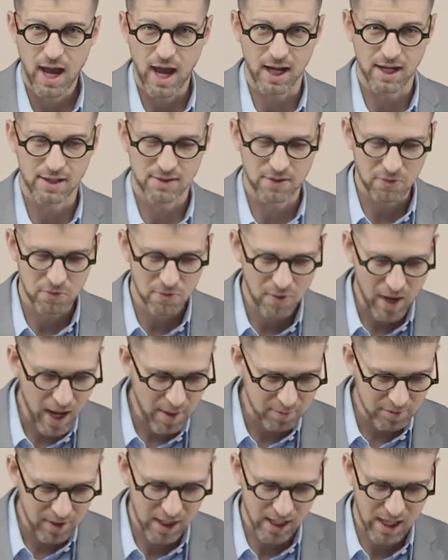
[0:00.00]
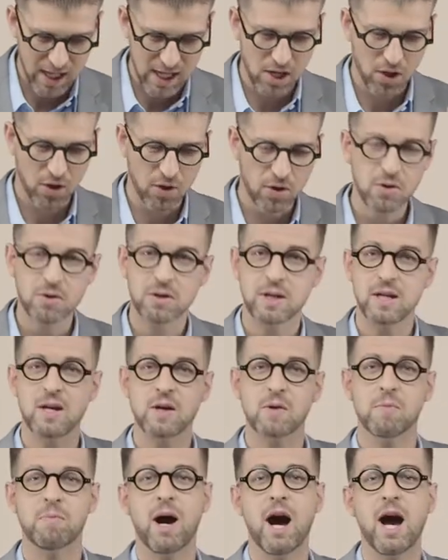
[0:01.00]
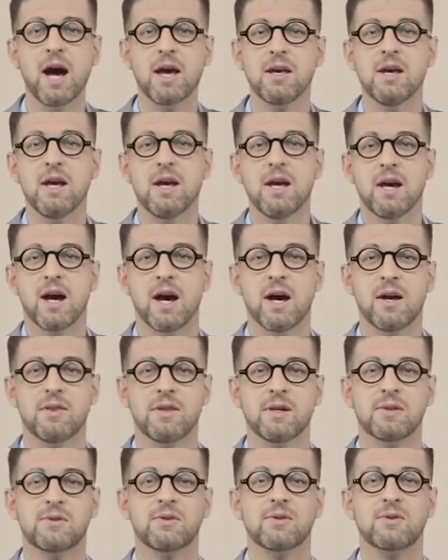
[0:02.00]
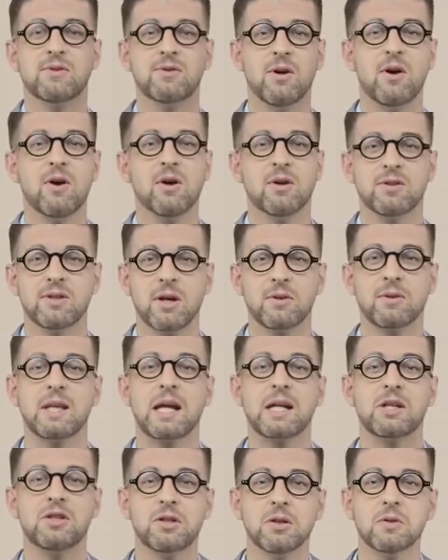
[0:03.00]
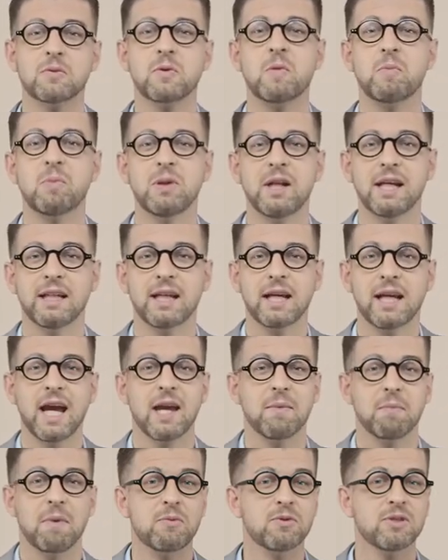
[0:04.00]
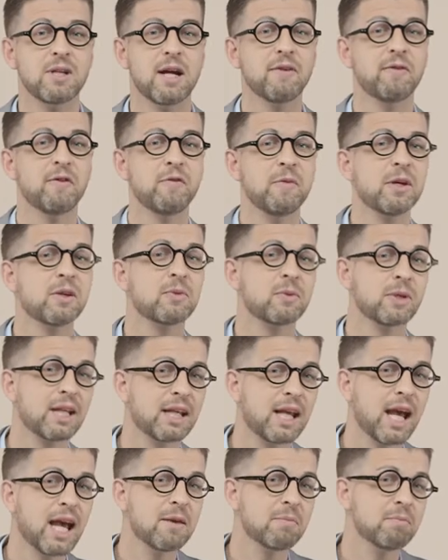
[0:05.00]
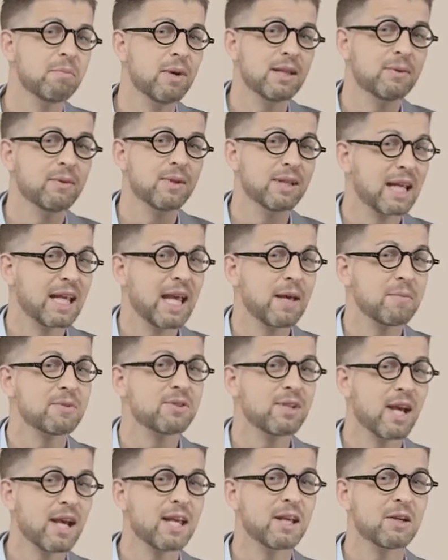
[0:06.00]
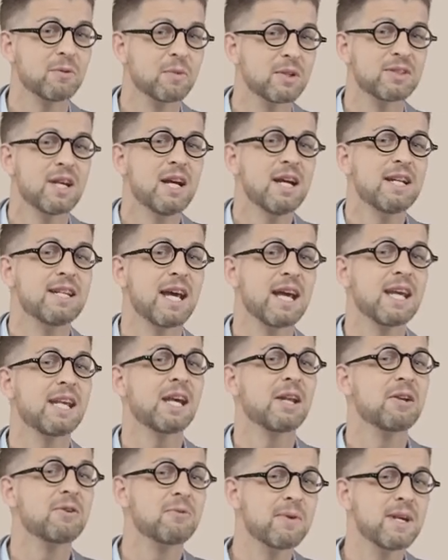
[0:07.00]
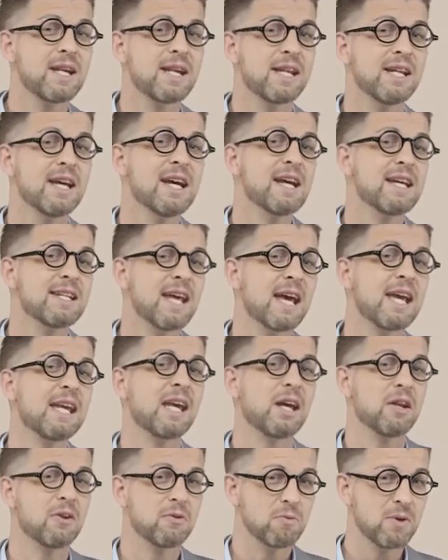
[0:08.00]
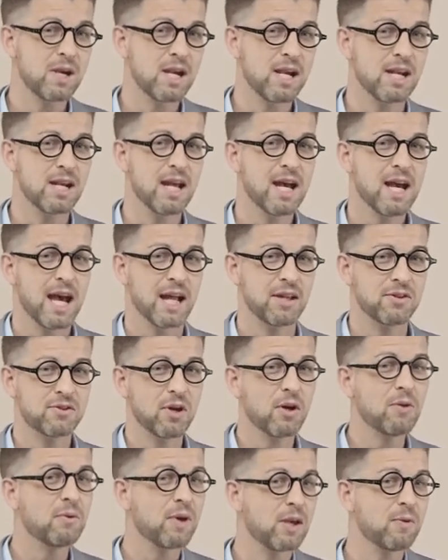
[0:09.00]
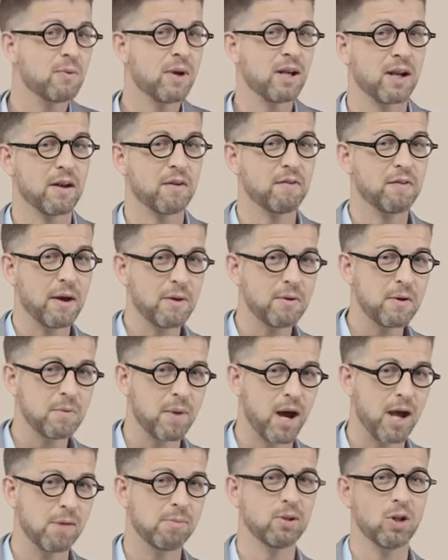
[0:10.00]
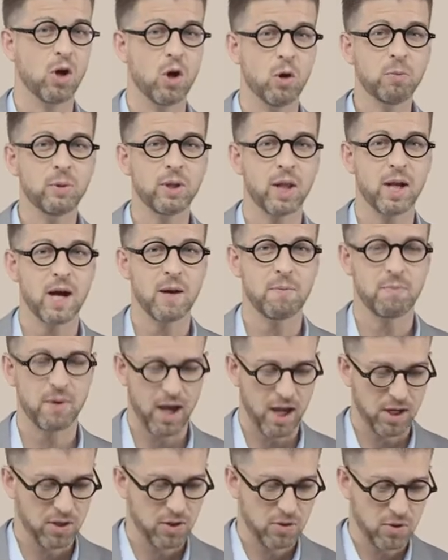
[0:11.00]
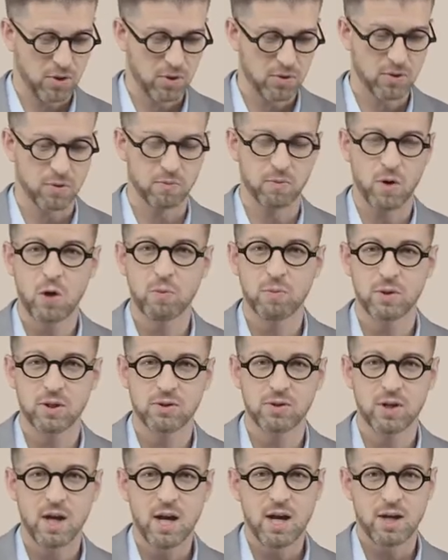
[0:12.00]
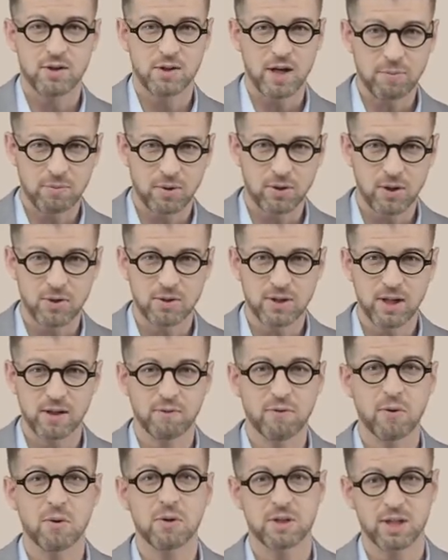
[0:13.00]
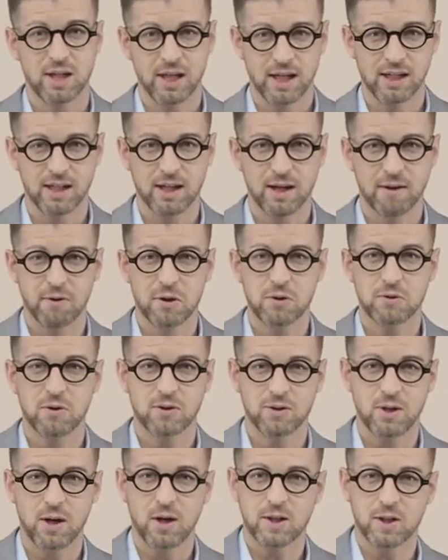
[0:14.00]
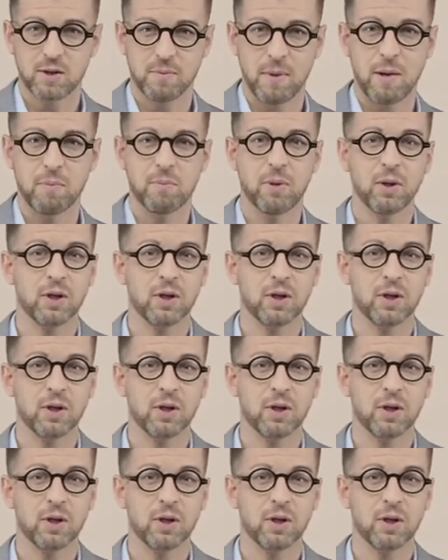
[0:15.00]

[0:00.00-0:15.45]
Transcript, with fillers: And as he wept, he, he heard nearby uh, this song. It sounded like children playing a game. He was not familiar with the game, but what they kept saying was, Take and read, take and read. And so he went and found a Bible, opened it up, and turned to Romans chapter 13, 14, a verse that talks about